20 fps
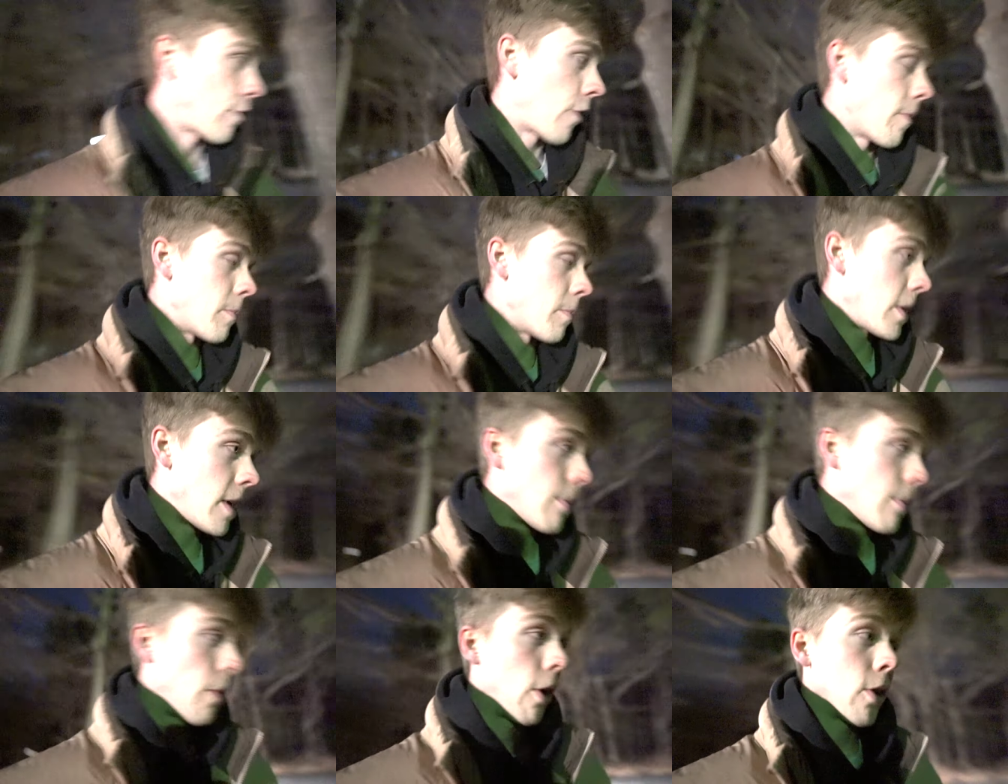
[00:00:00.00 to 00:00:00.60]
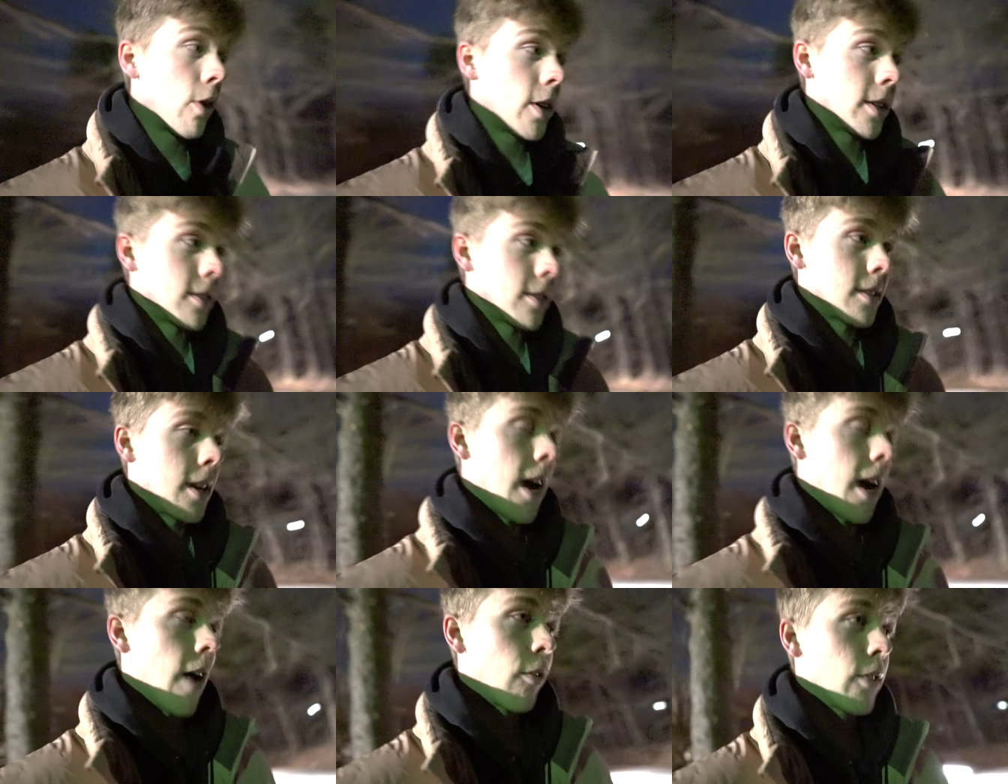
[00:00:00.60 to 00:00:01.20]
from me, bro,
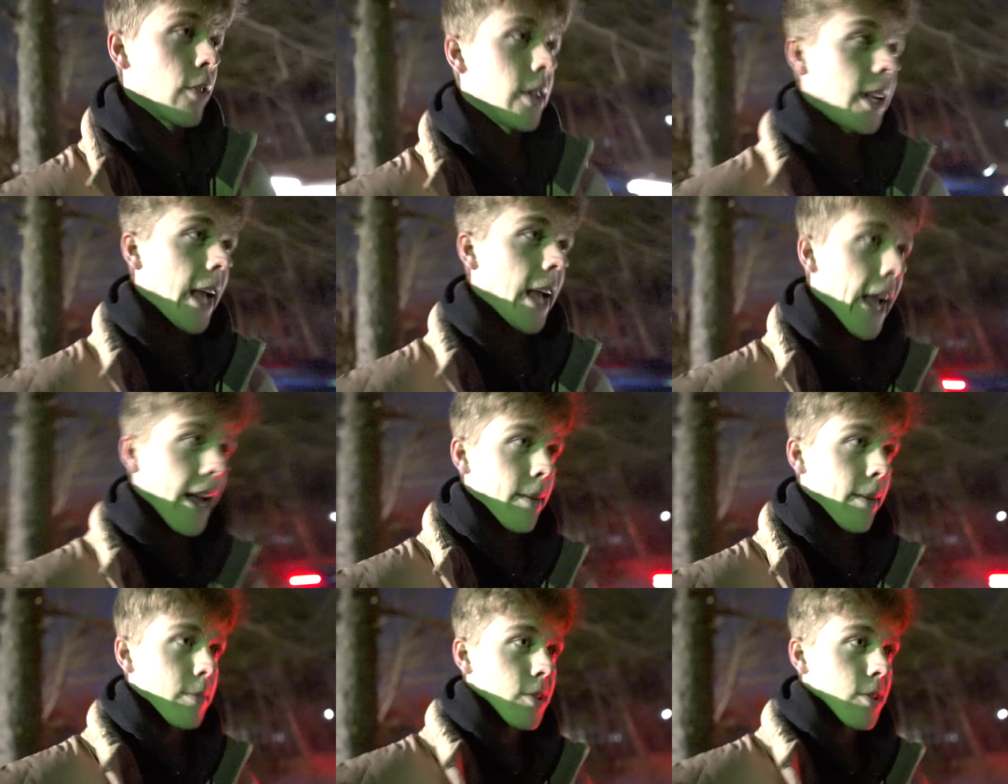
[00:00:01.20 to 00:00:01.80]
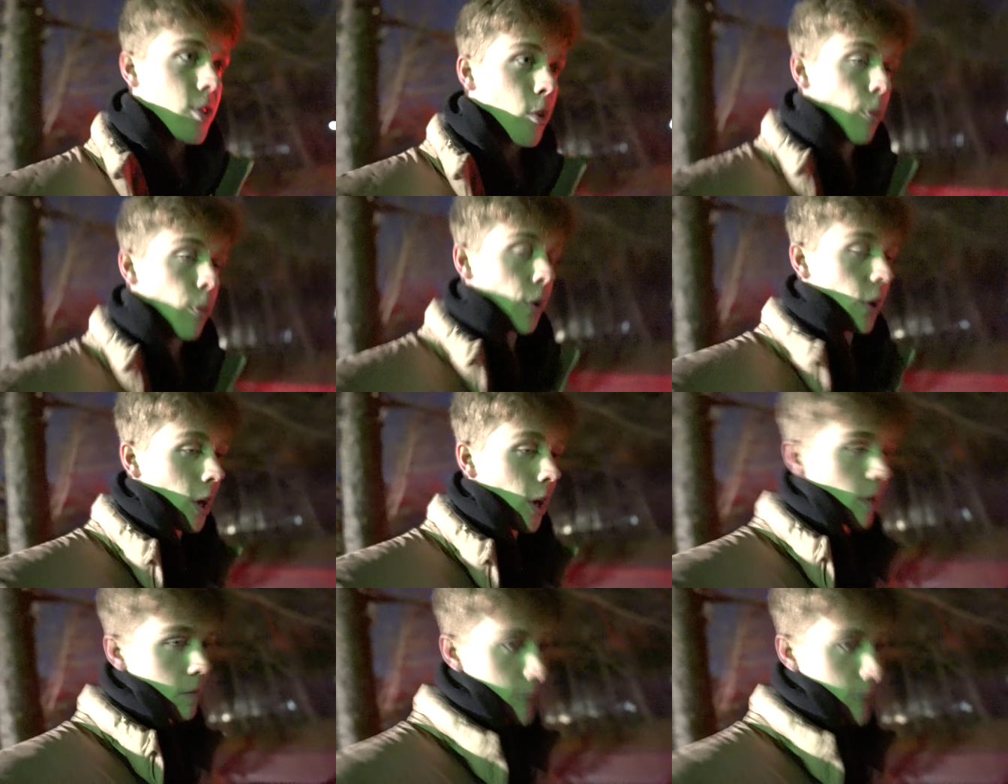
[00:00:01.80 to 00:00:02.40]
because I really am
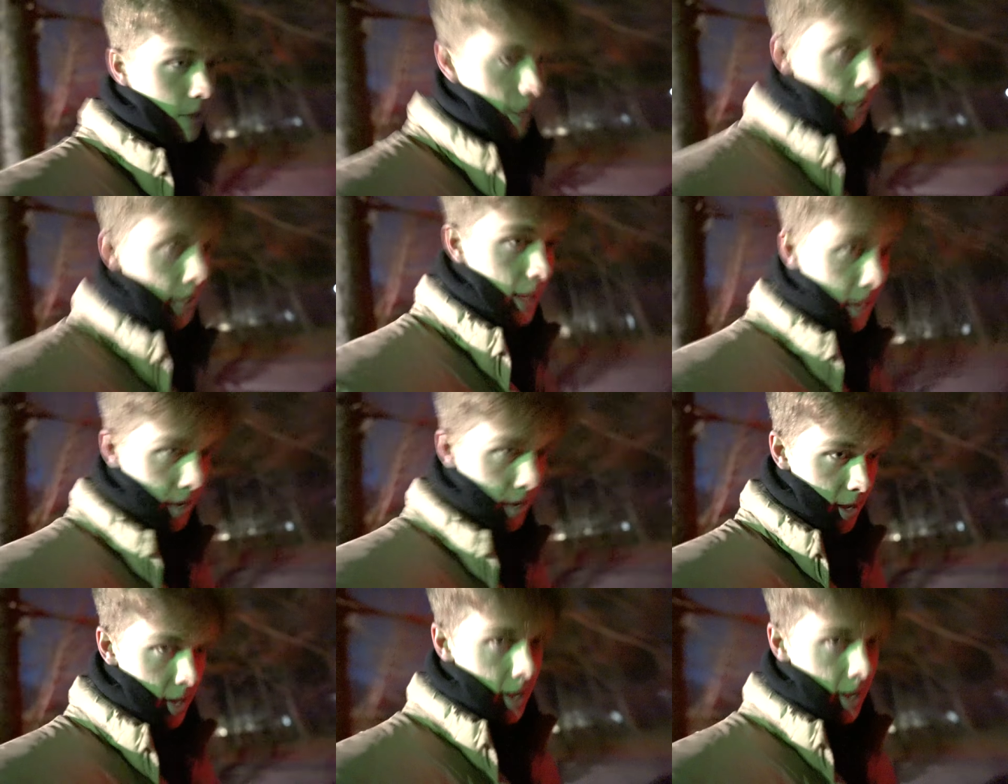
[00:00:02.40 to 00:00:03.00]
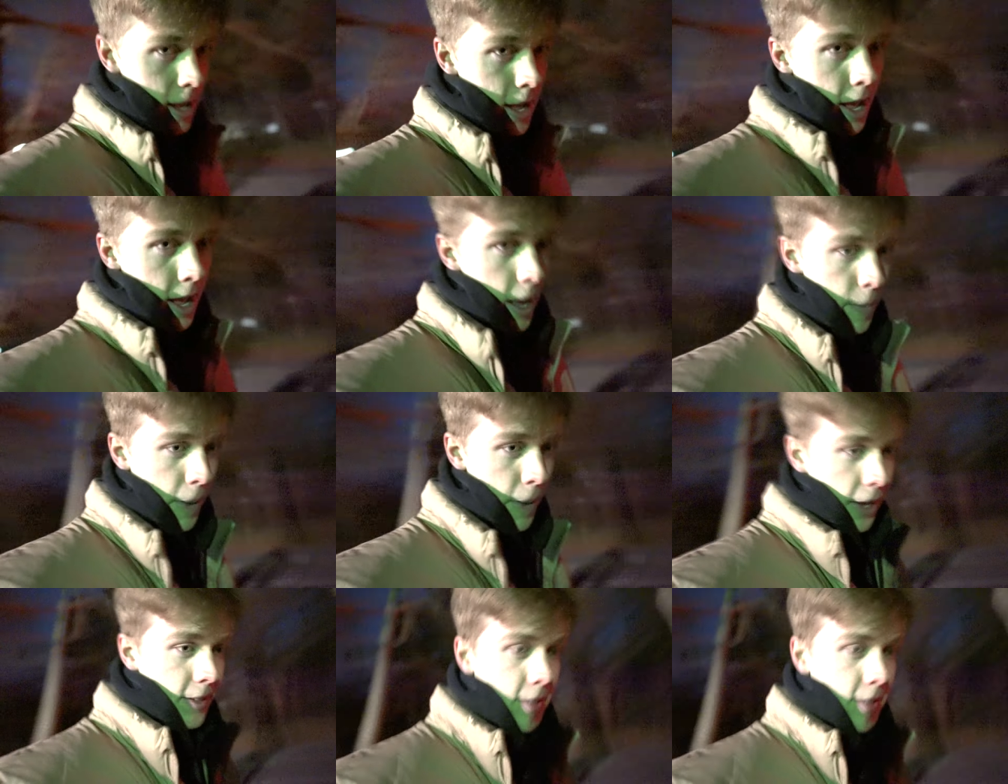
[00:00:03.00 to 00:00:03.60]
super upset
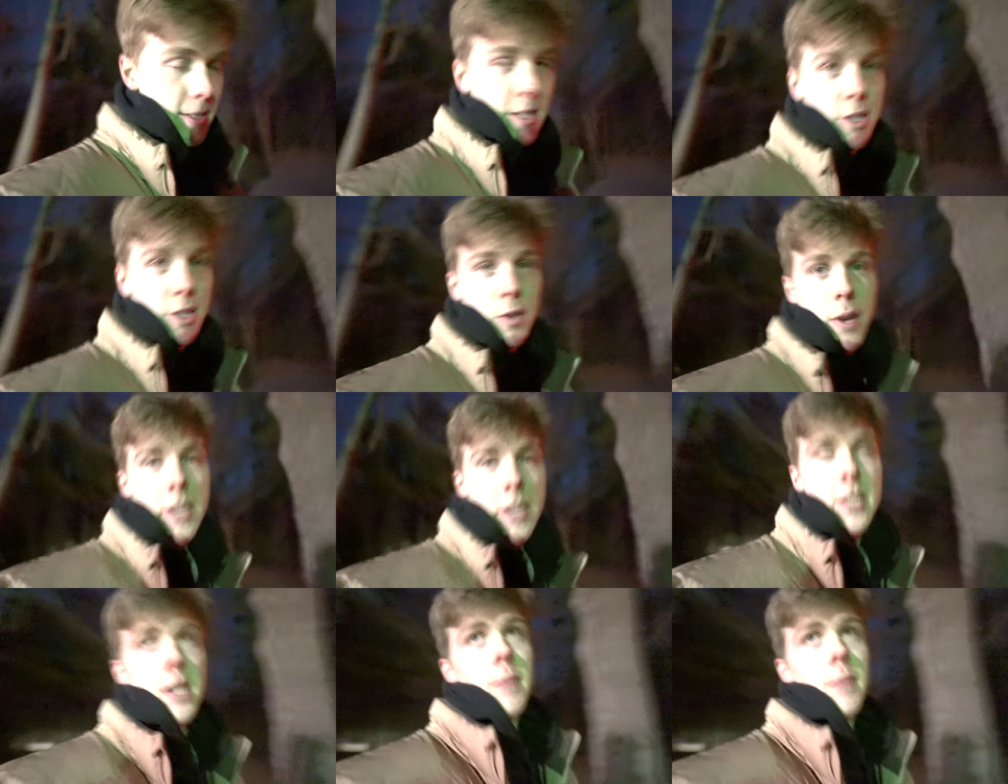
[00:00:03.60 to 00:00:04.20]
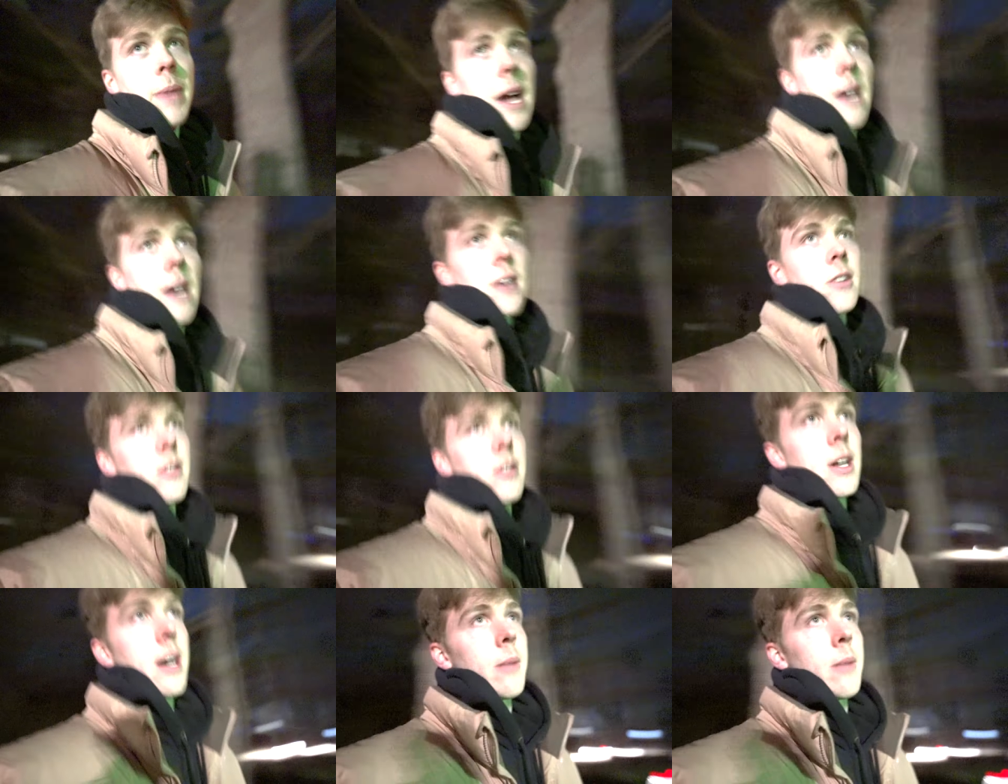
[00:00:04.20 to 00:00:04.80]
about the situation. I'm not
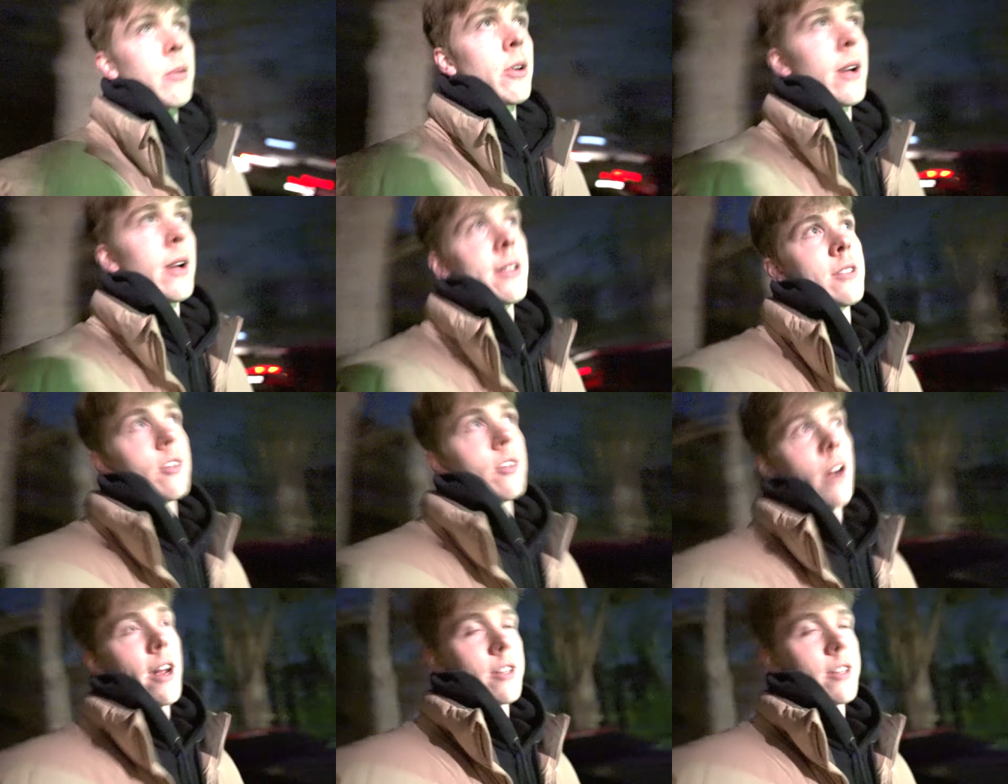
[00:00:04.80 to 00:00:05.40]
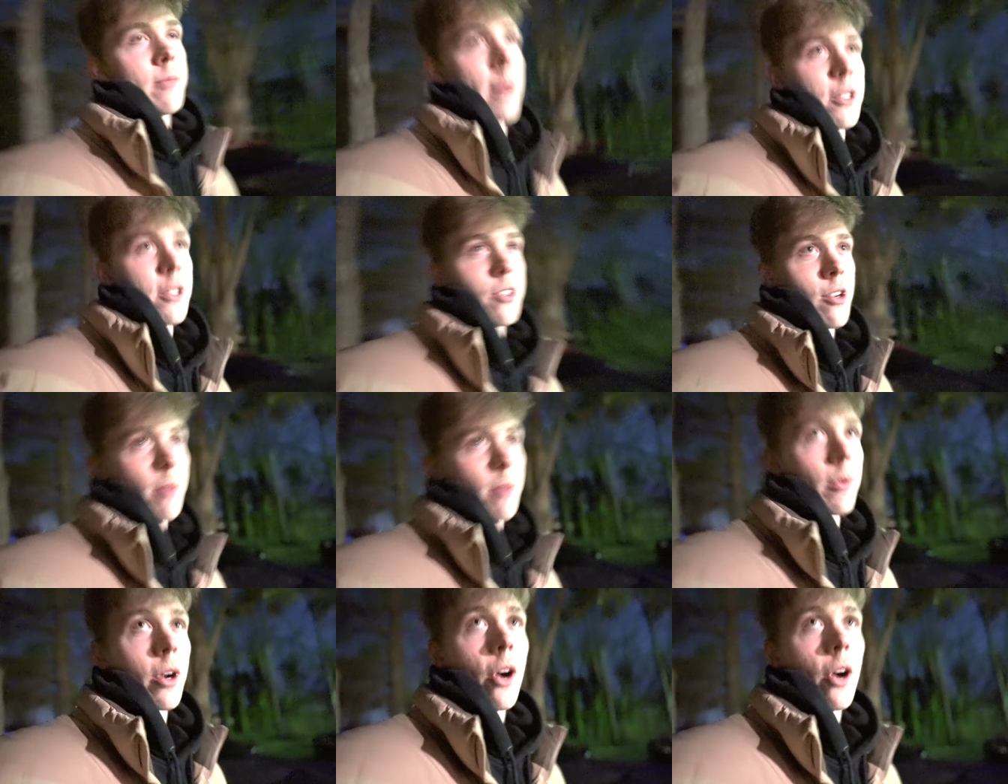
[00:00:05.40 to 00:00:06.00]
gonna lie, bro. I crashed my
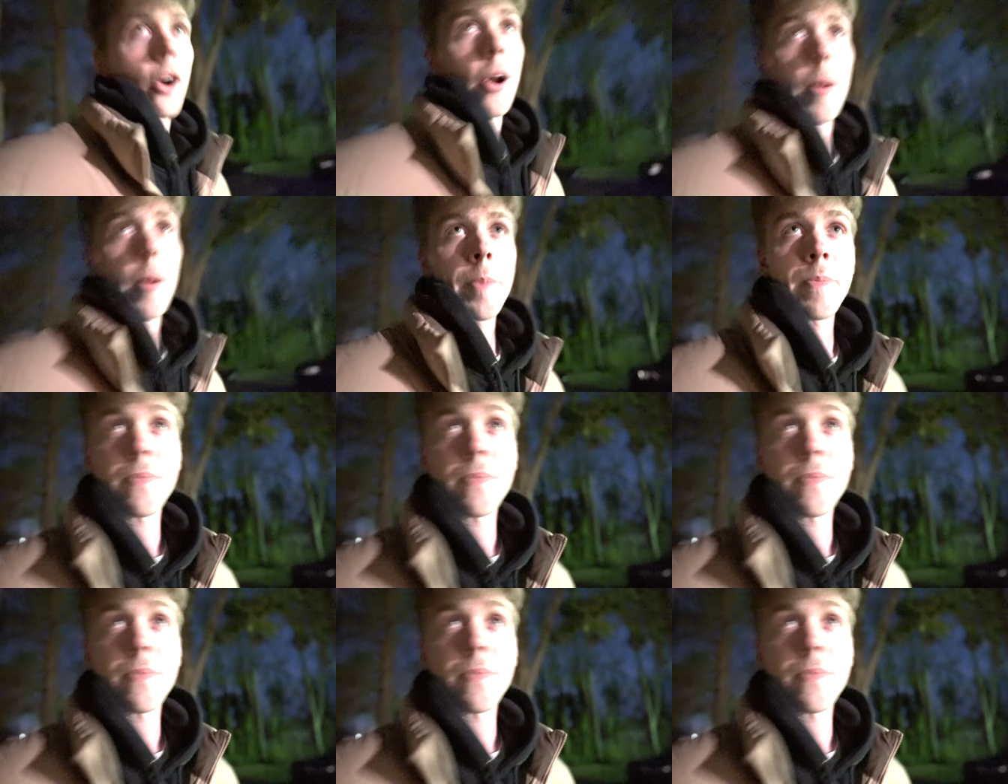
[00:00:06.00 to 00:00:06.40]
dream car,